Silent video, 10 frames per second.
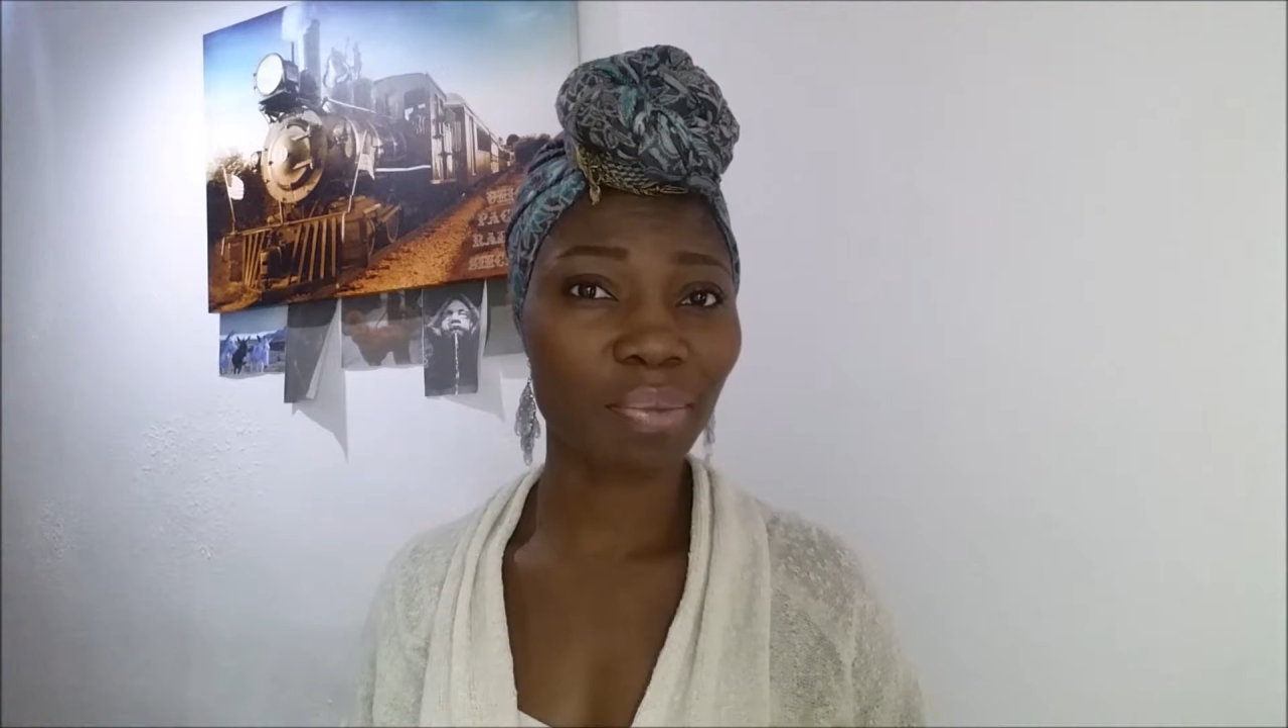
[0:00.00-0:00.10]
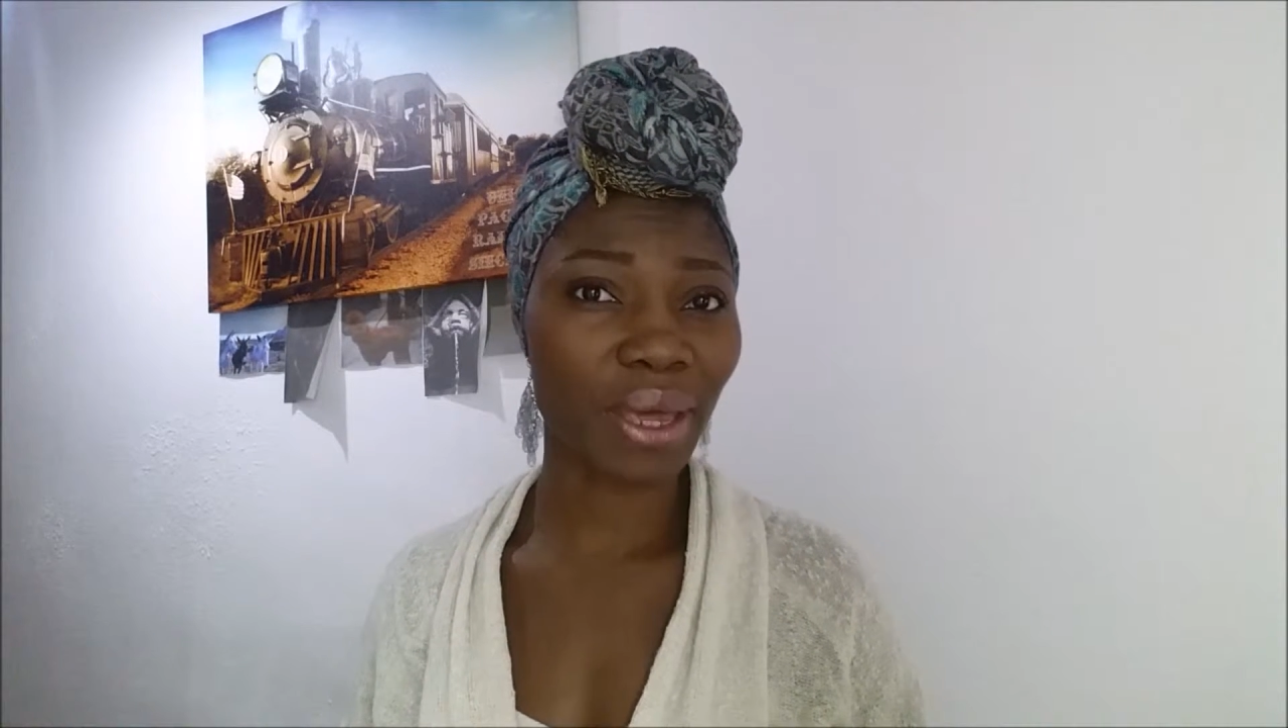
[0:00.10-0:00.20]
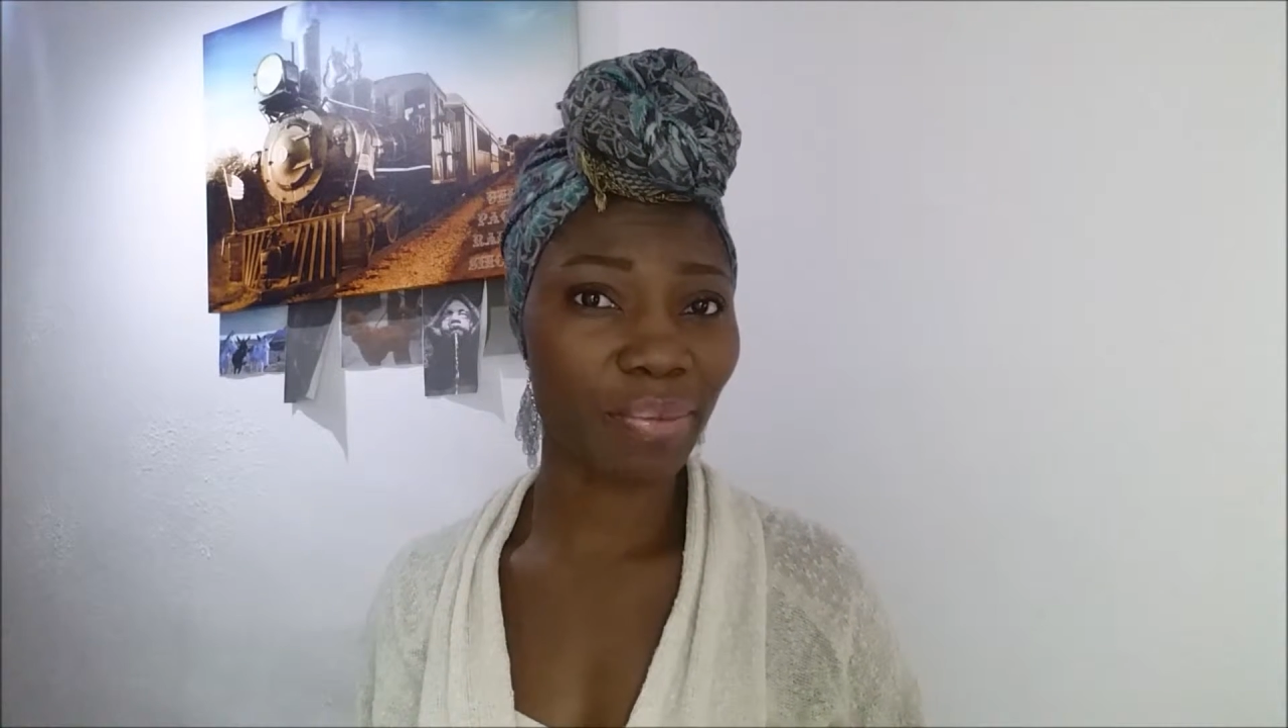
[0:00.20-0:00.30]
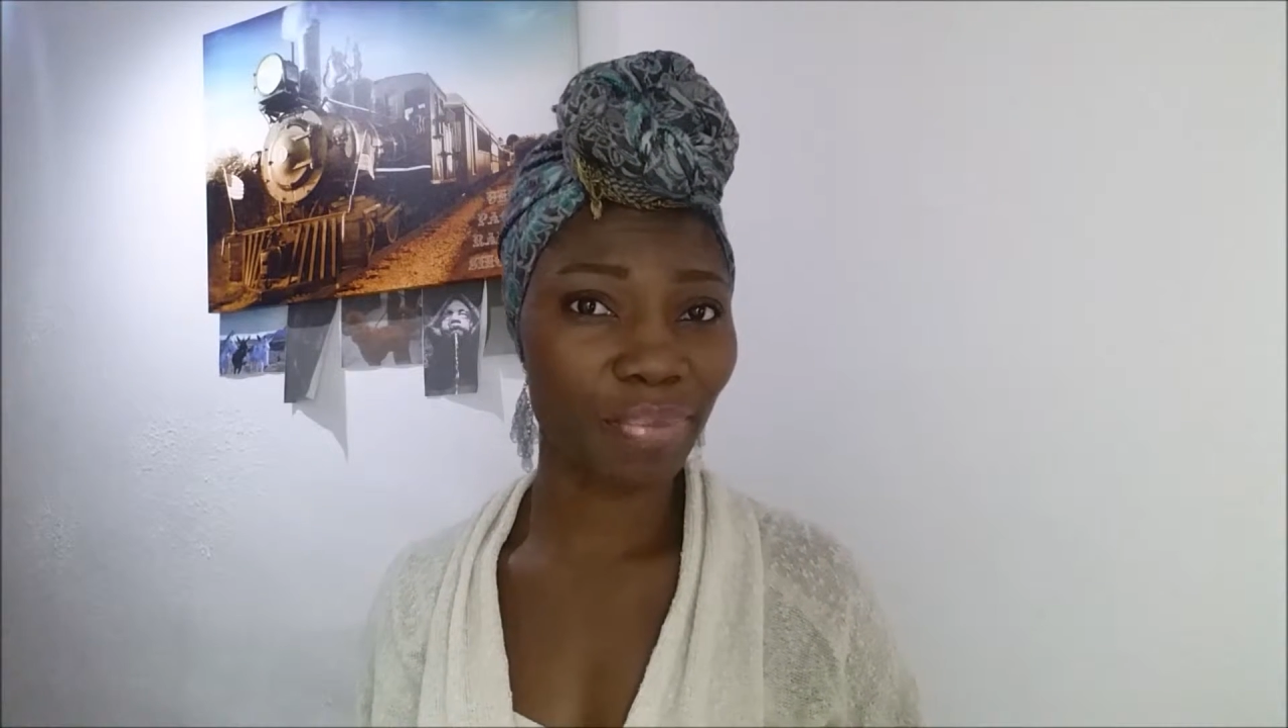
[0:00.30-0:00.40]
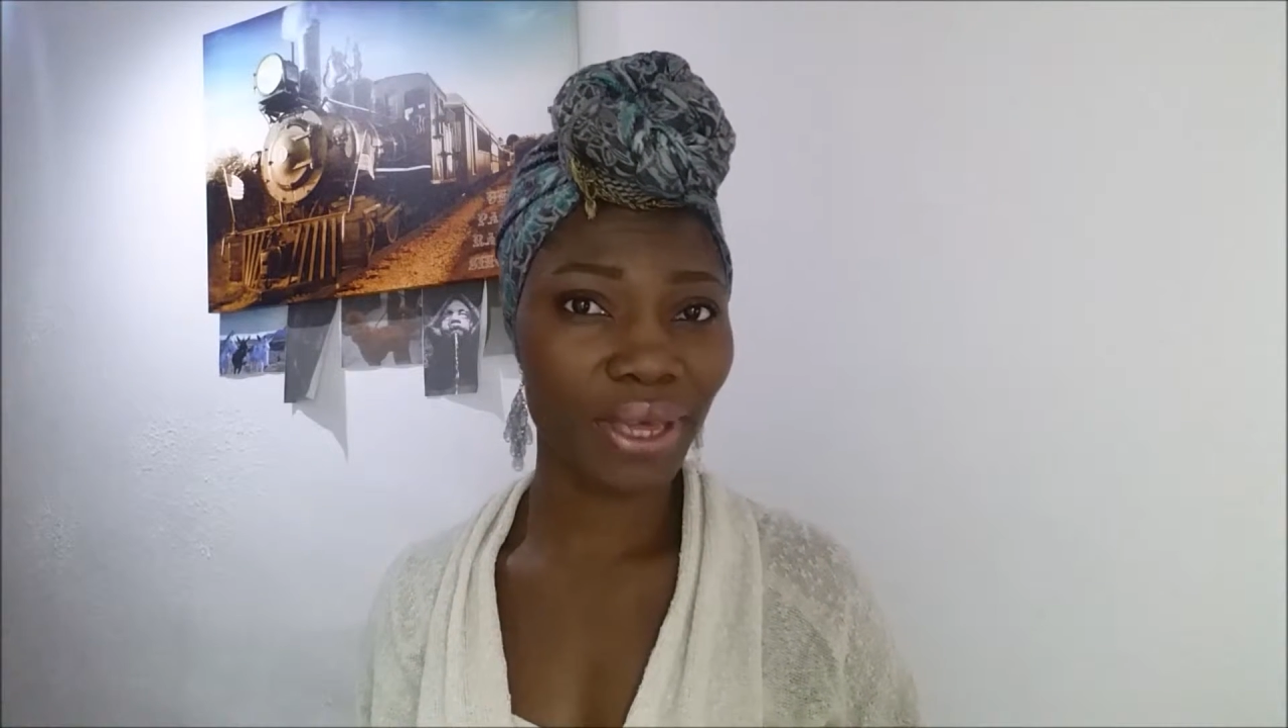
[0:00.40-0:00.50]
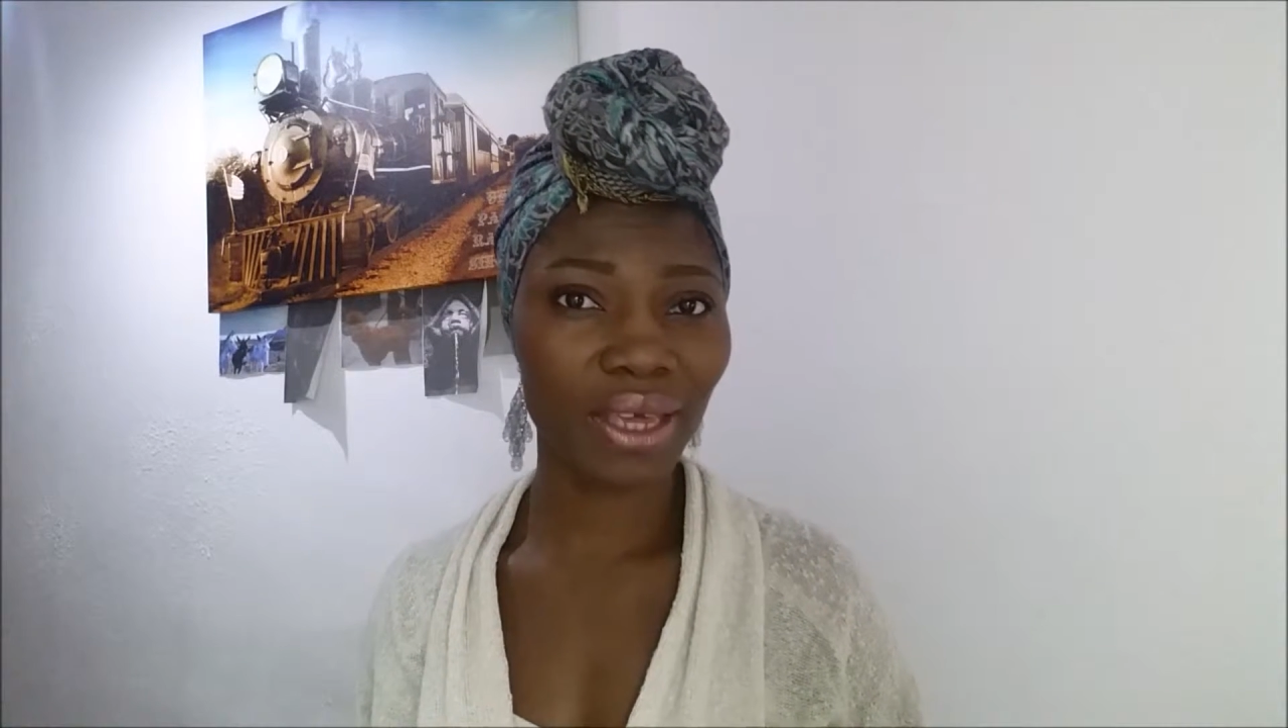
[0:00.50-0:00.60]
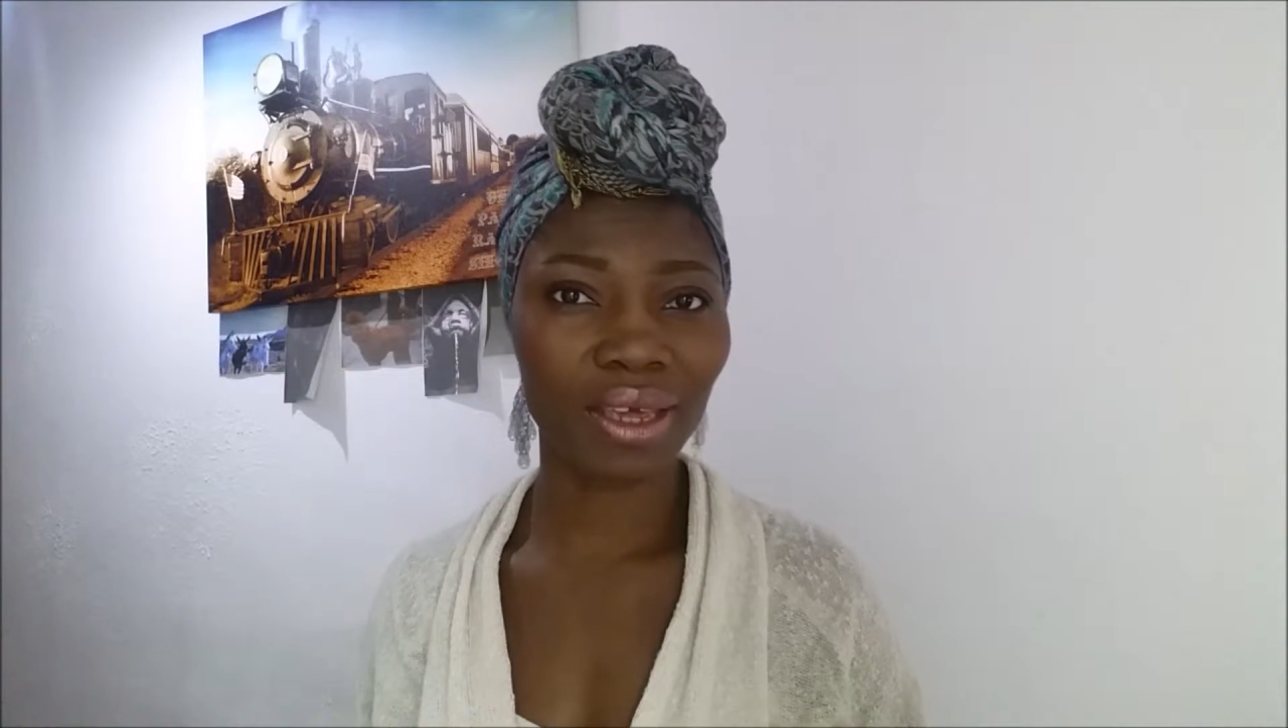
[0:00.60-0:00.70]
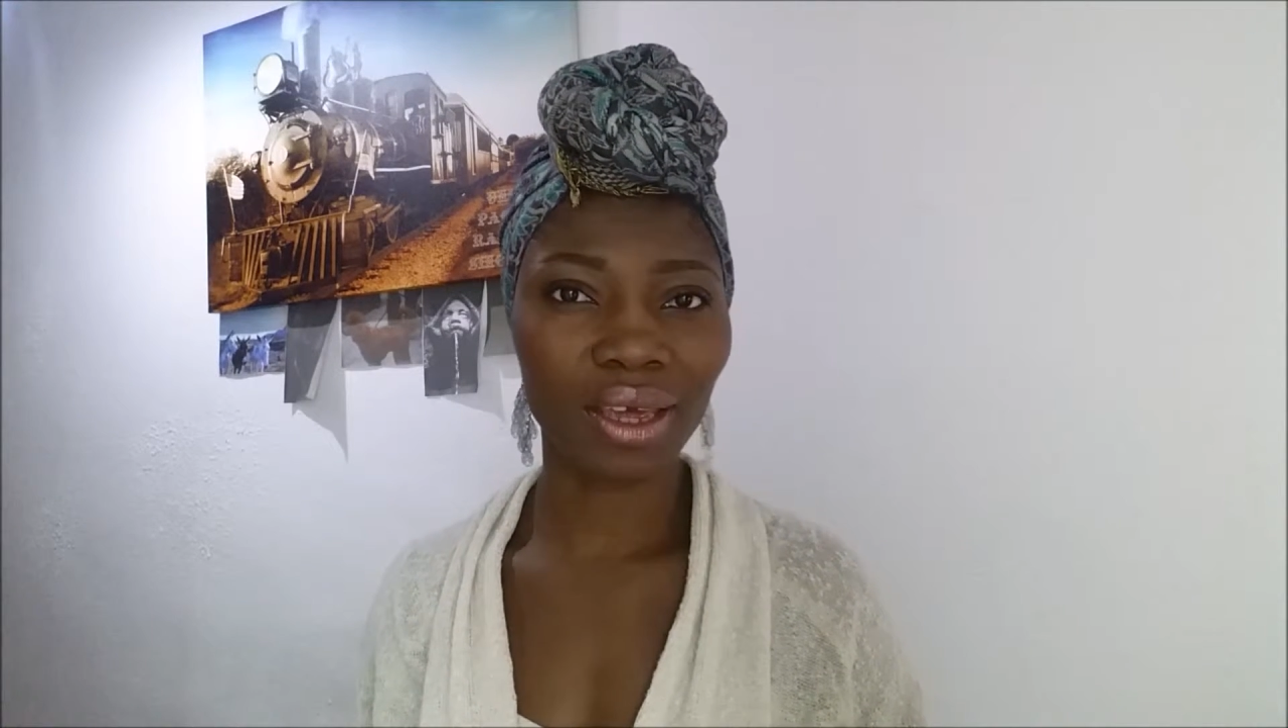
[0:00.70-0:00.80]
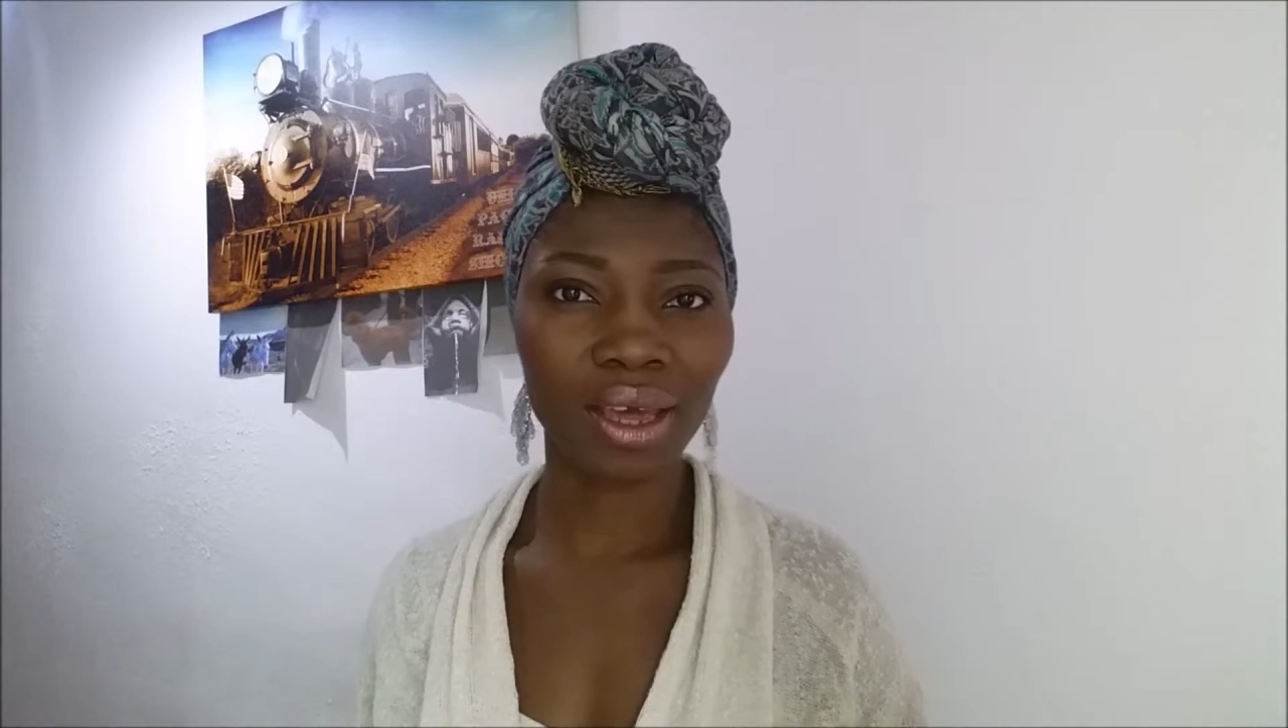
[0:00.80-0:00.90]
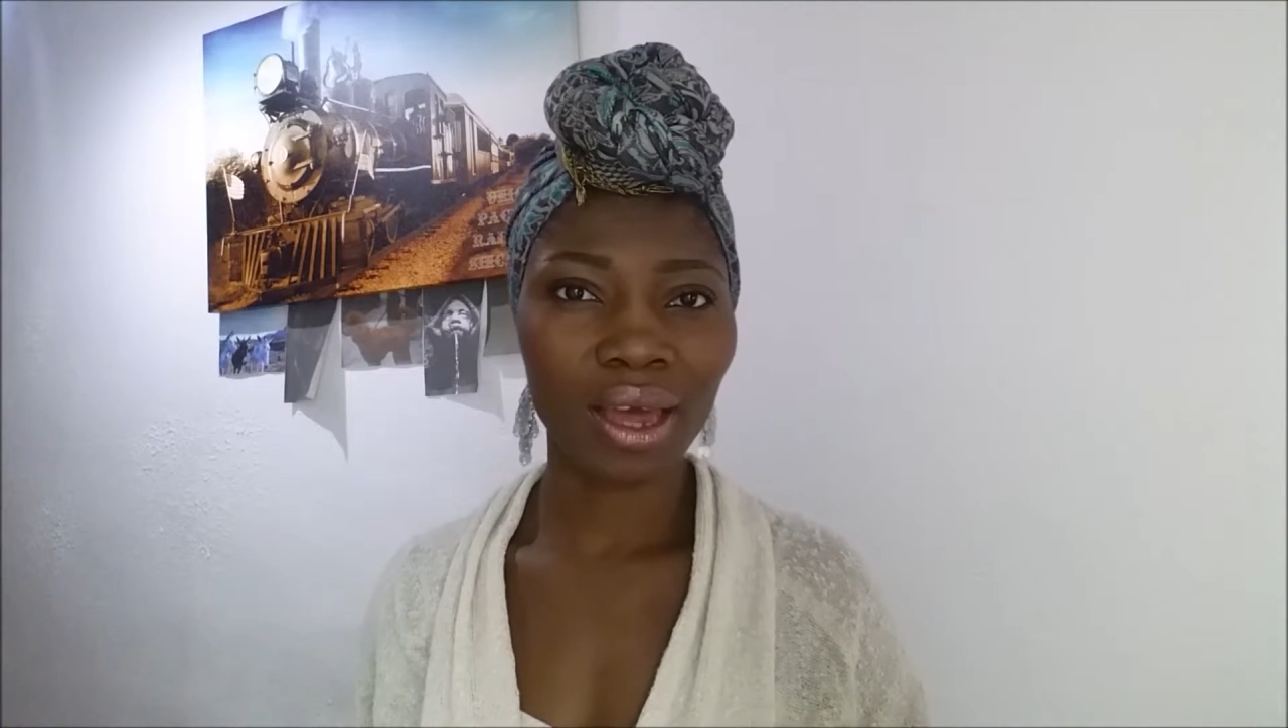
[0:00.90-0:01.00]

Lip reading: may be.